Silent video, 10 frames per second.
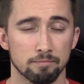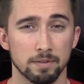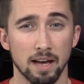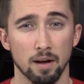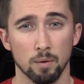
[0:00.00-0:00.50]

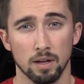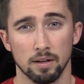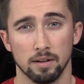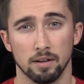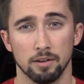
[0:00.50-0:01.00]
Now,
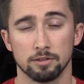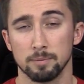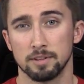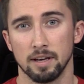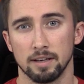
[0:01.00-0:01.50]
this can
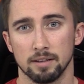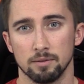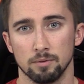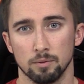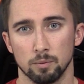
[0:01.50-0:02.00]
be
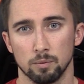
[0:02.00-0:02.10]
taken